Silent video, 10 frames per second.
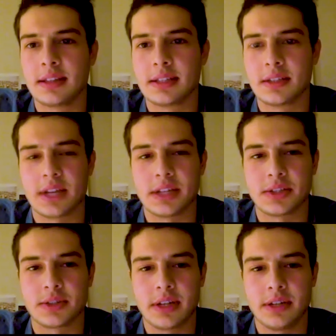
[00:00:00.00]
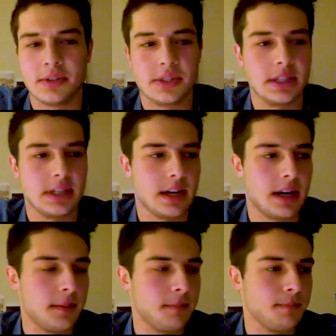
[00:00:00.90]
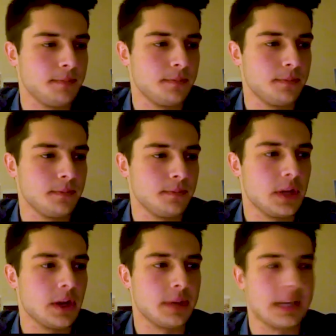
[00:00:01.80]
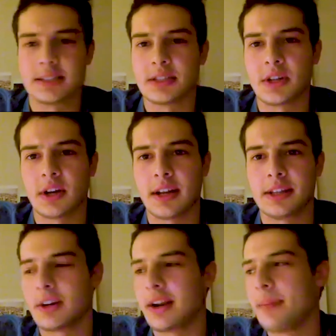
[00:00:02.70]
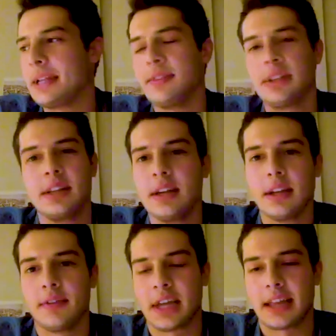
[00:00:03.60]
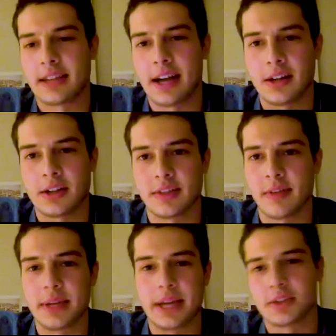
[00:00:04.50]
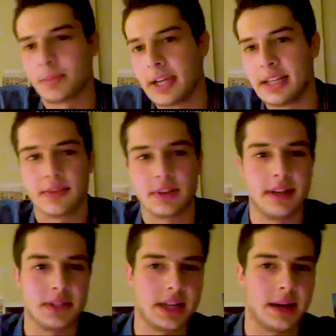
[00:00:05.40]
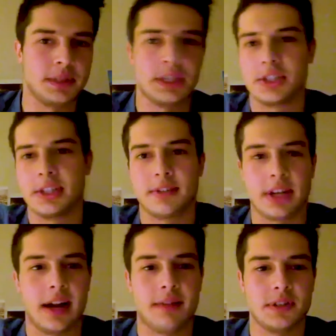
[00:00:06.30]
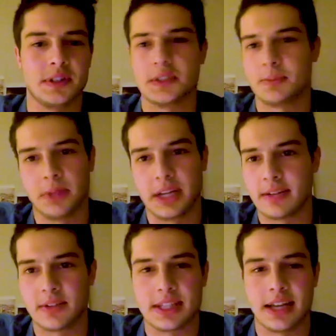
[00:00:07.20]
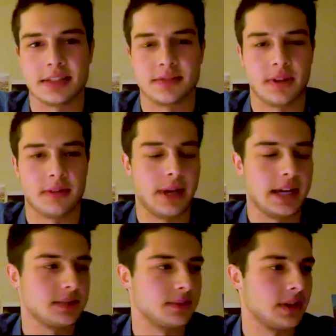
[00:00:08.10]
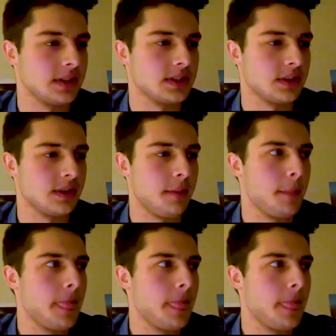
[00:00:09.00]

skills on screen. You see, because it's hard. It's hard. I mean, even if you think at the college level, I mean, guys are playing different levels of competition, different conferences, play different styles of basketball, and so